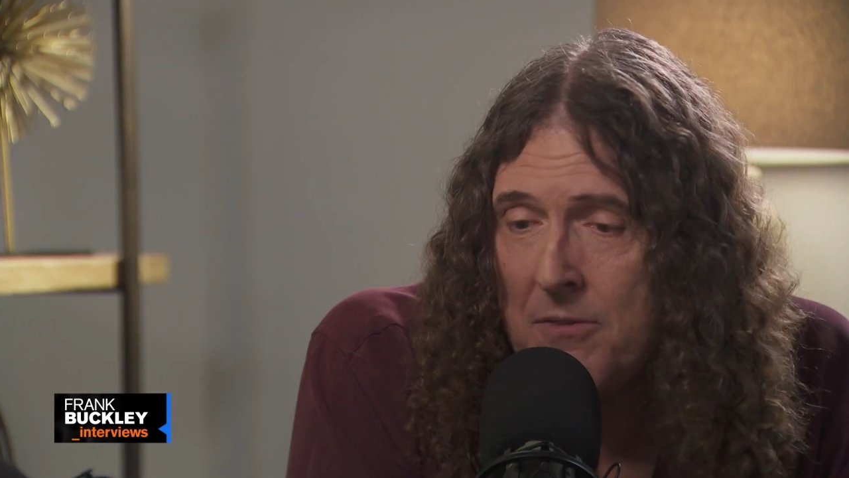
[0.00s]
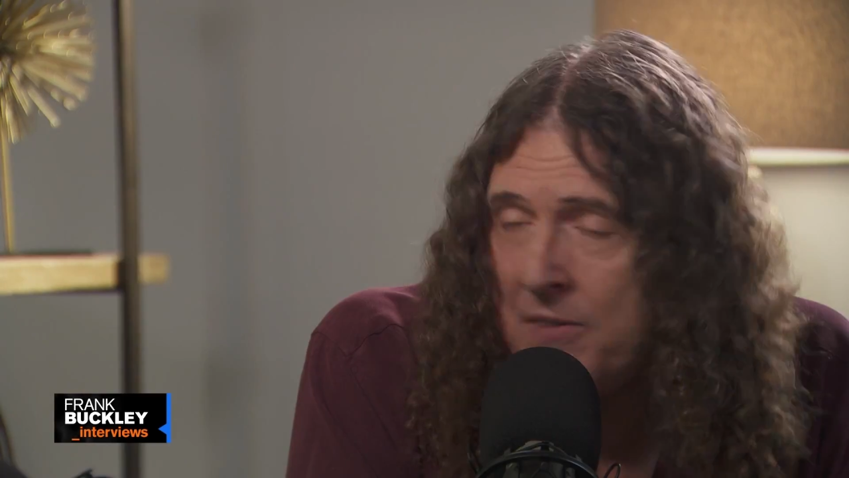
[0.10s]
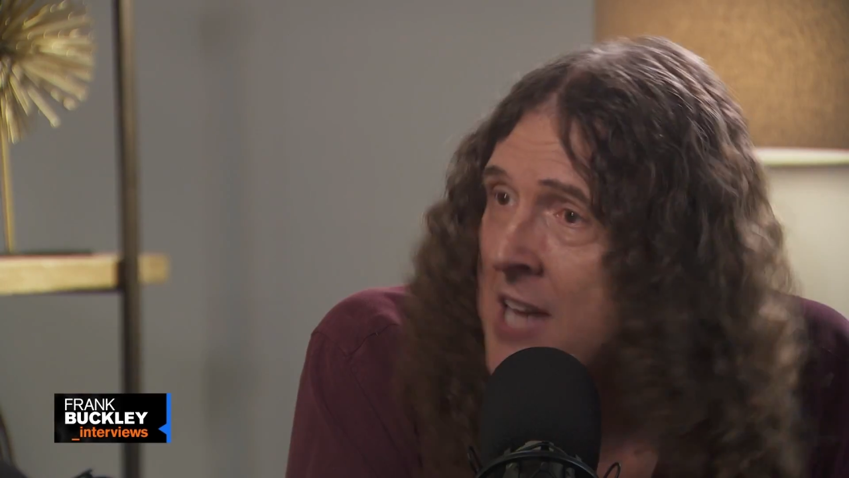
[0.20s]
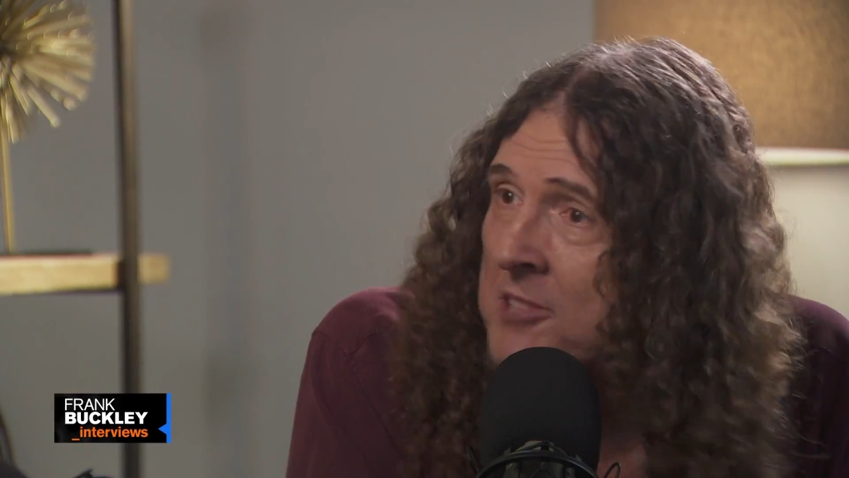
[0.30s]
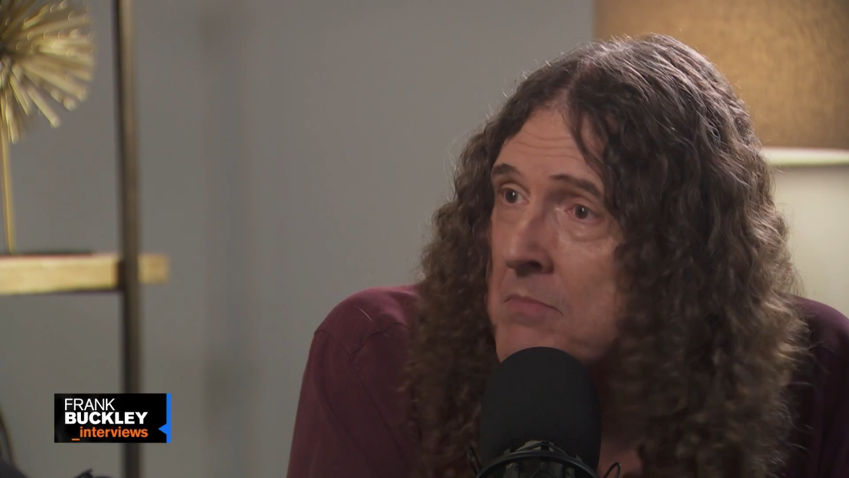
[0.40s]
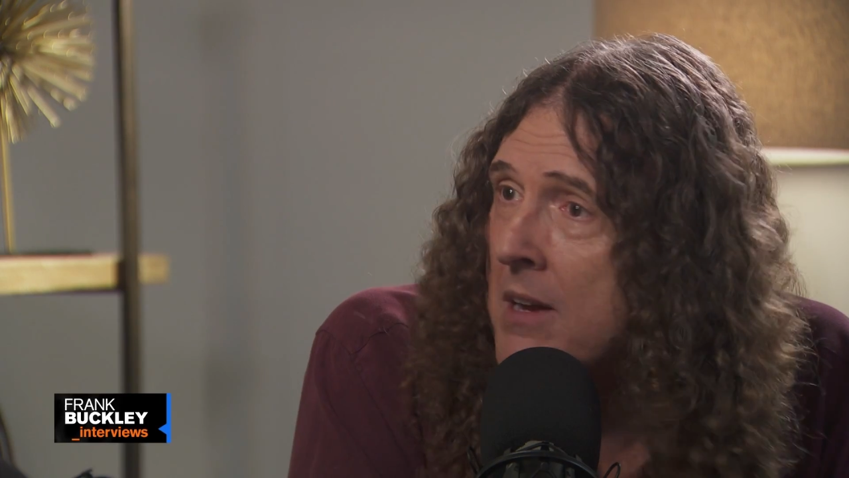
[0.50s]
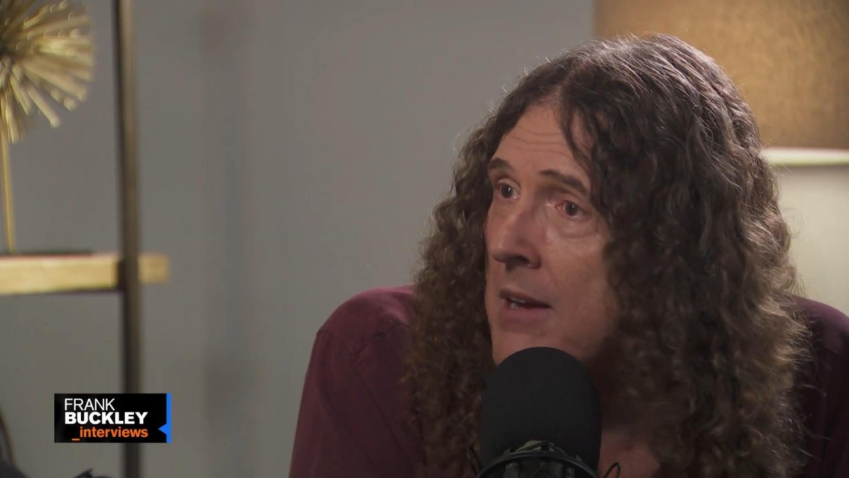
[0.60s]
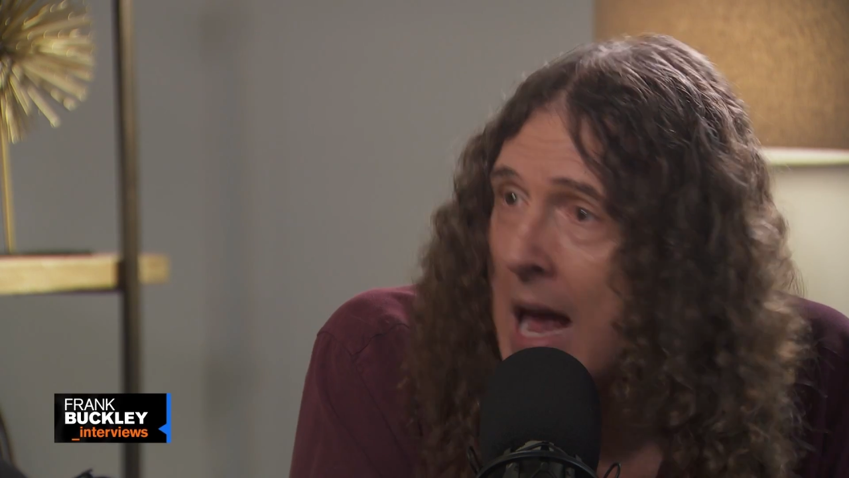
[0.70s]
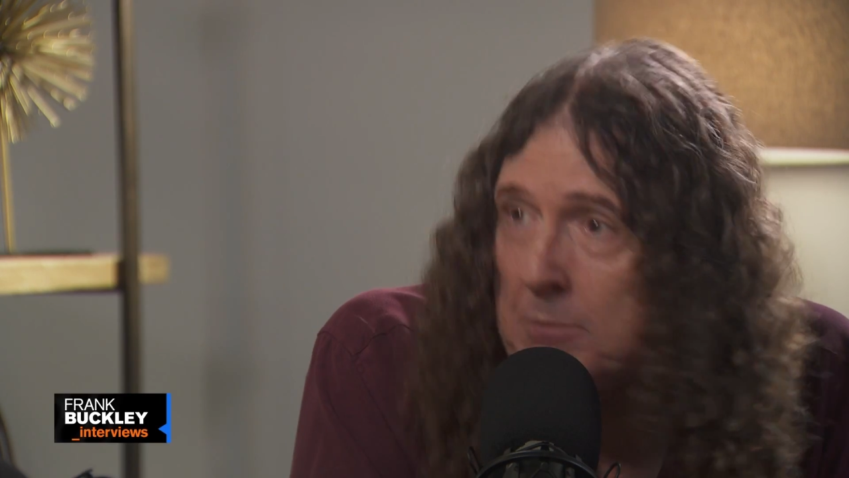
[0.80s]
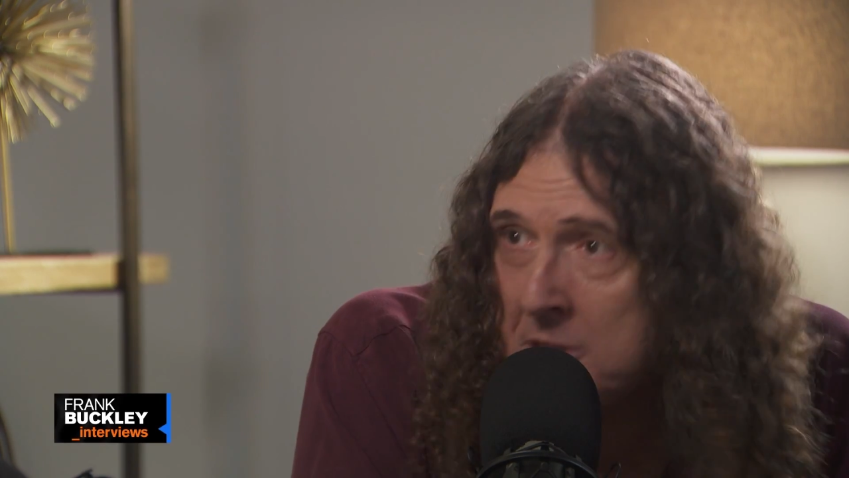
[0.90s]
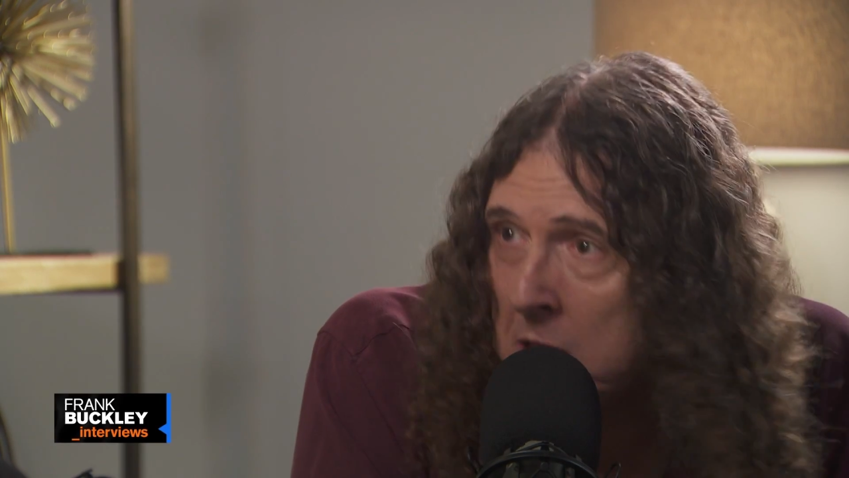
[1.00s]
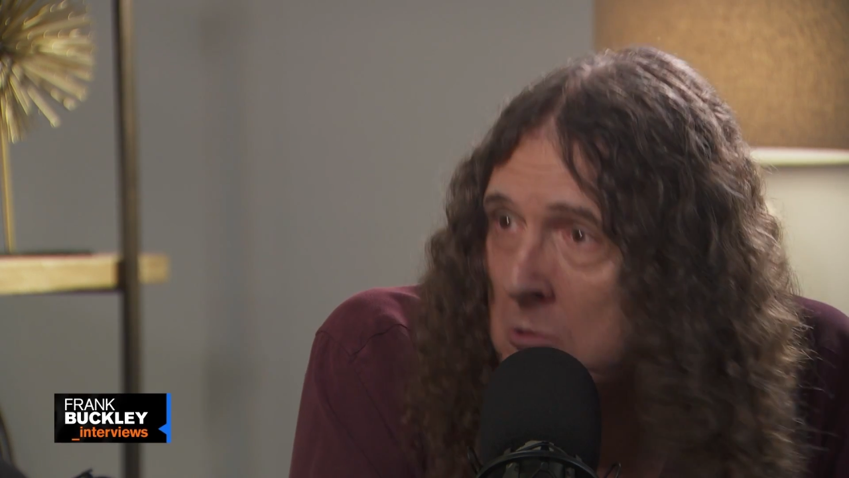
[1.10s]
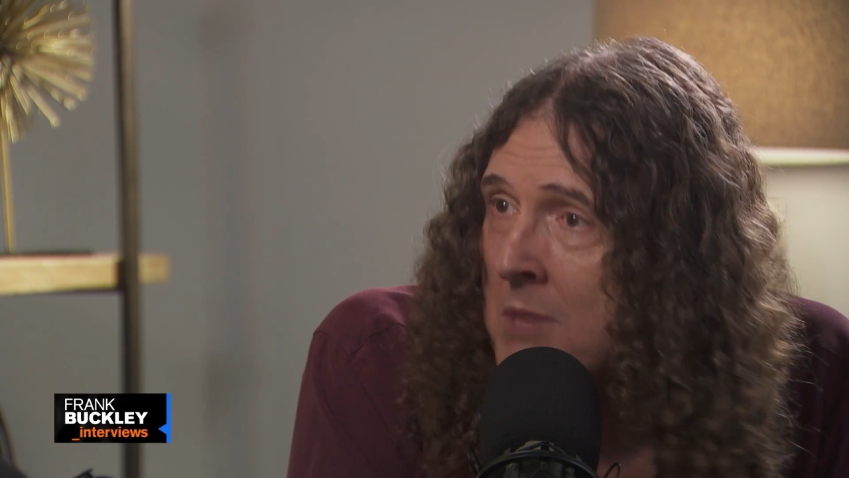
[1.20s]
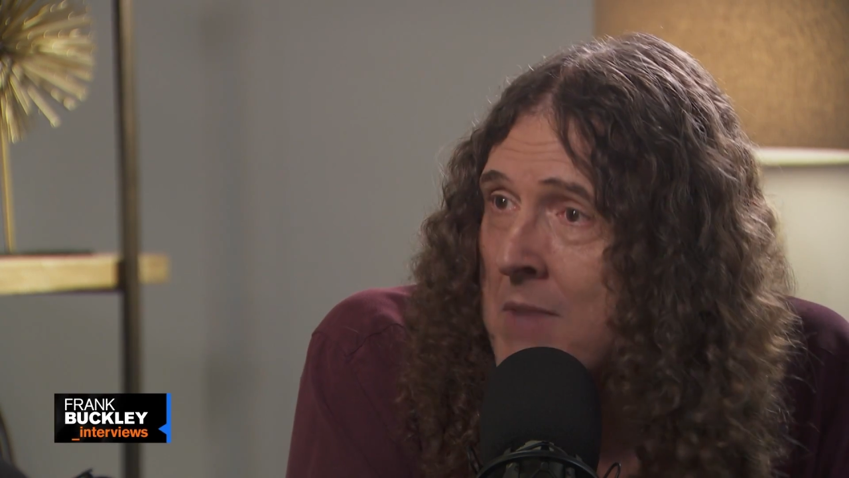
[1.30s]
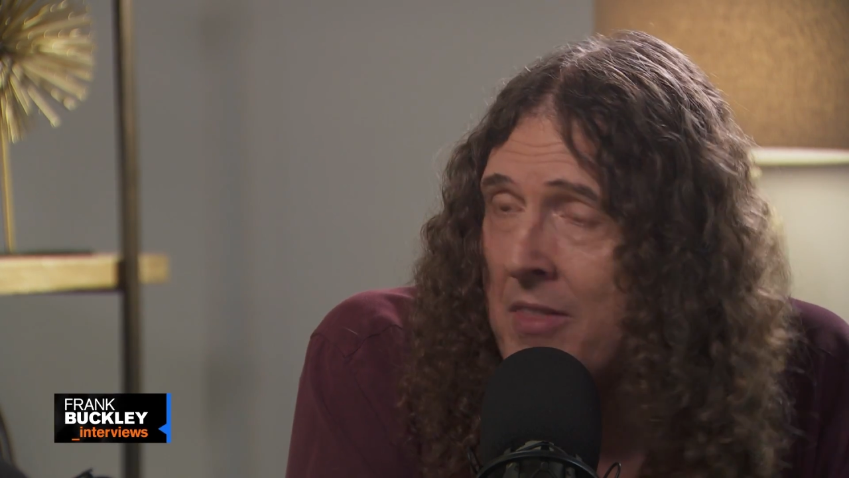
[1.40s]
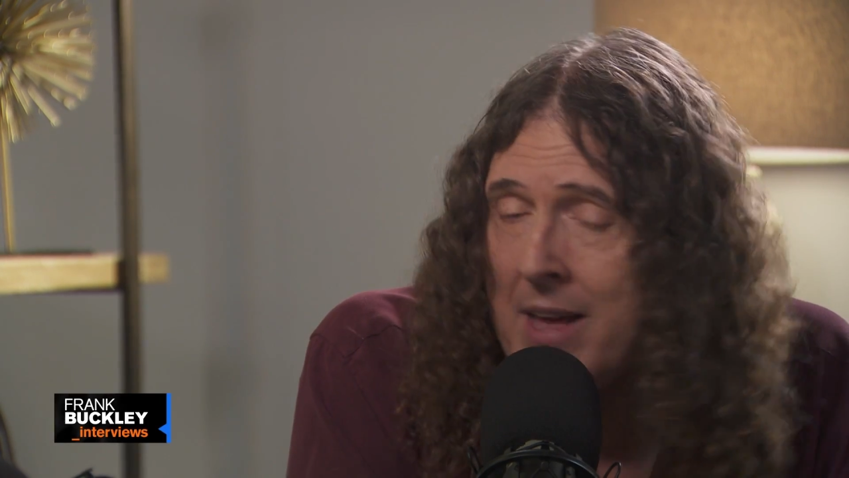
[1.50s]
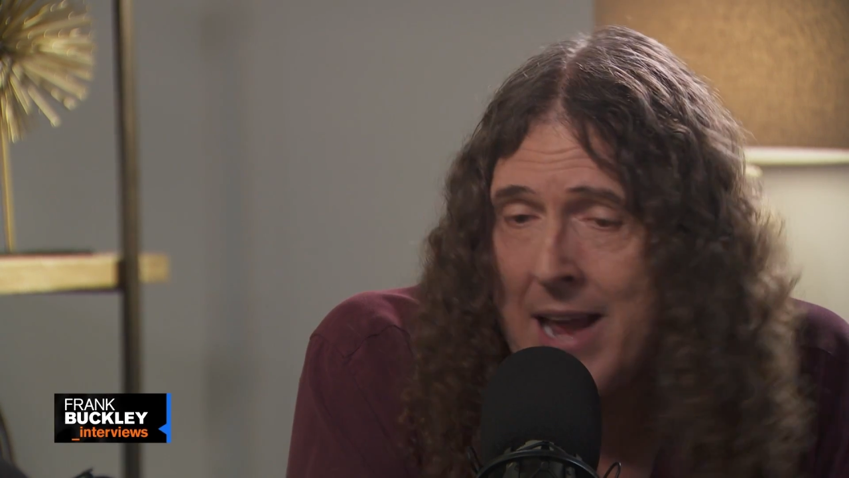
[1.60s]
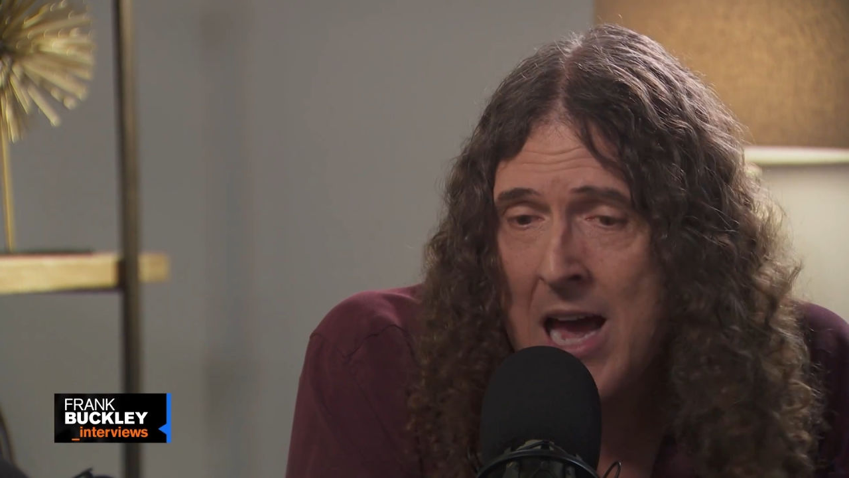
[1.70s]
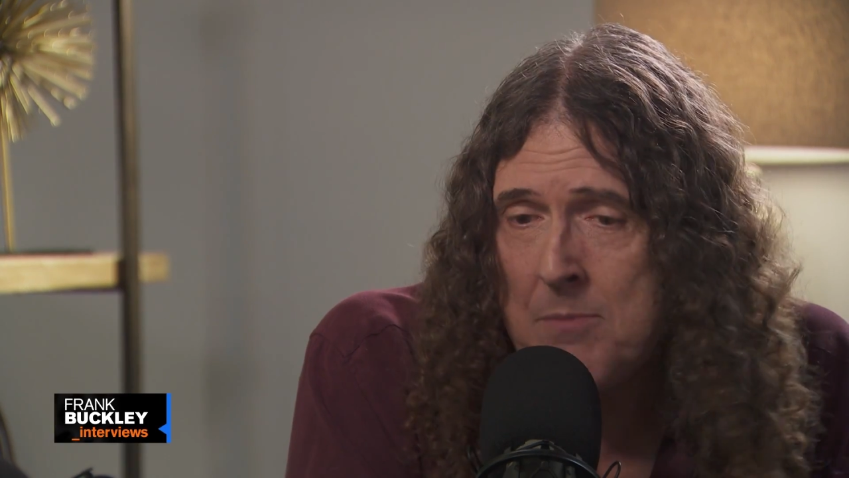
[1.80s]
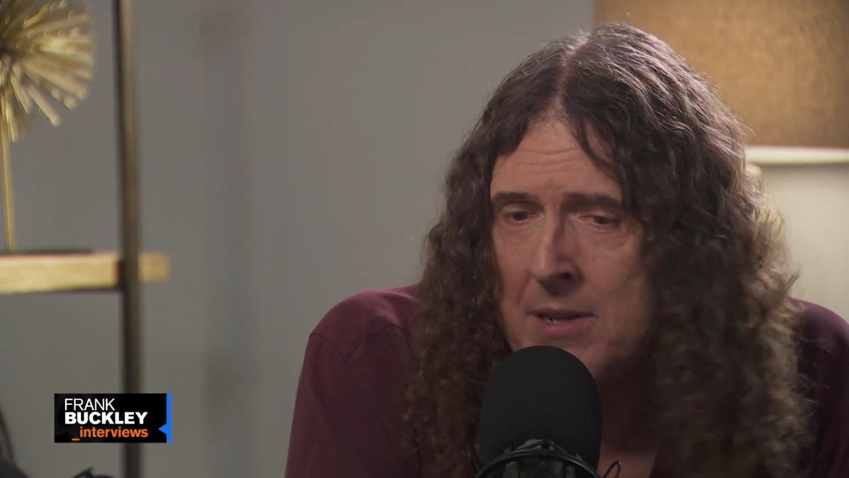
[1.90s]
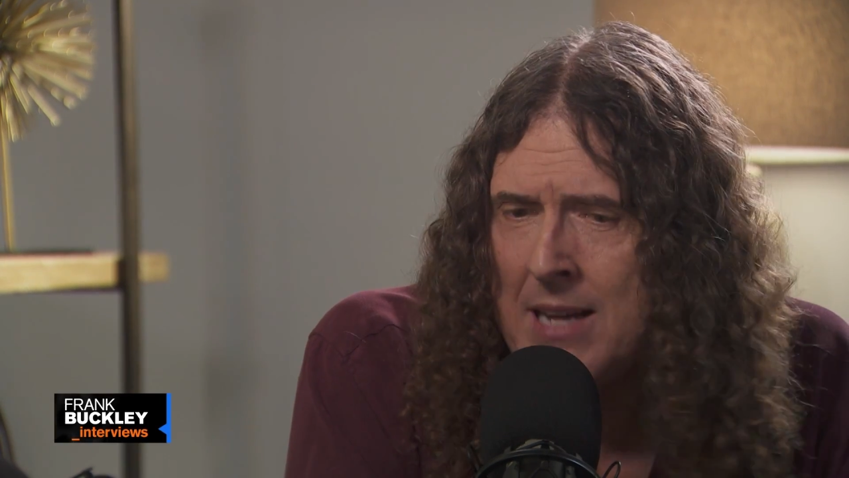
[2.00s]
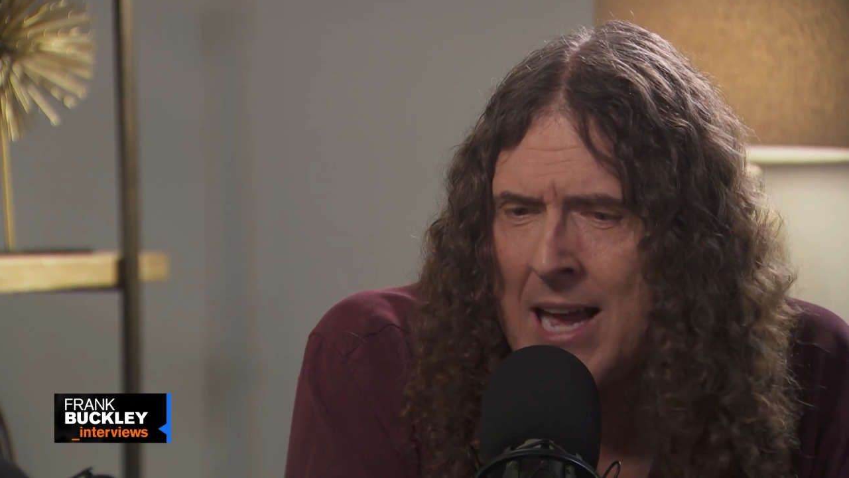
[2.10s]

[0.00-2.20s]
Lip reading: The fans absolutely made that happen,